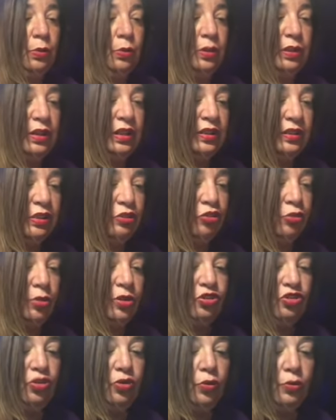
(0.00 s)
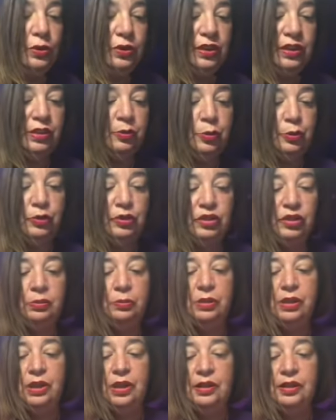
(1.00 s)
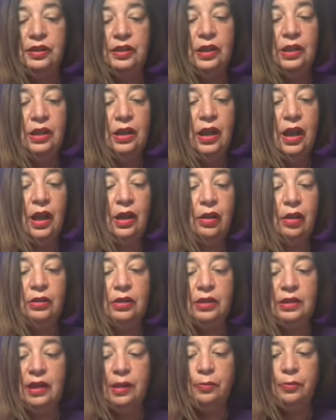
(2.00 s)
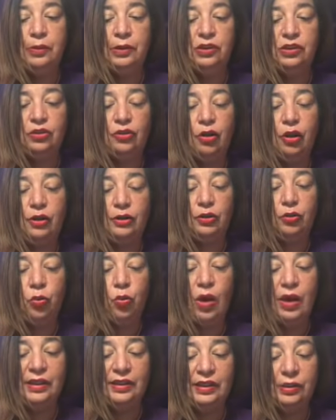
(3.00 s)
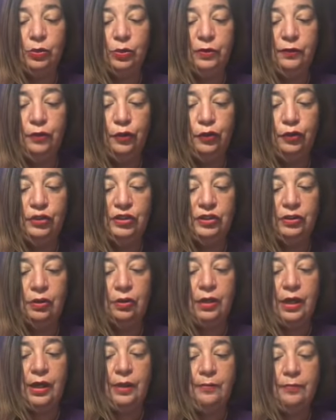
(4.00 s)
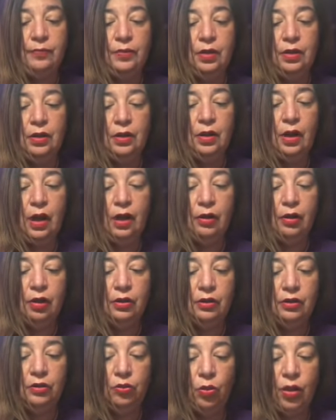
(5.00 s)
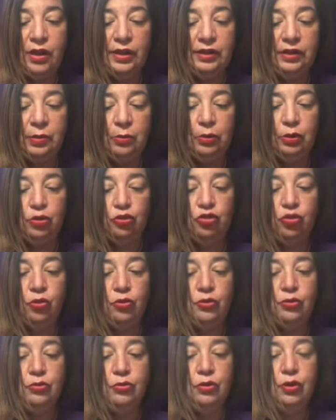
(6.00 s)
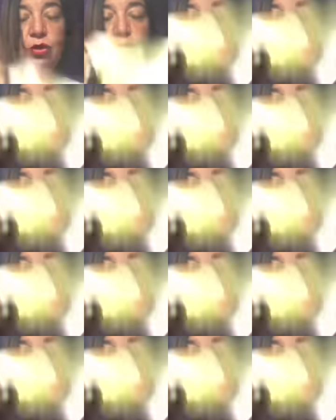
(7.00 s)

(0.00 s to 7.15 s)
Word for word: with the situation or with this person, because I got the Temperance card twice reversed, okay? I got it twice. I'm going to show you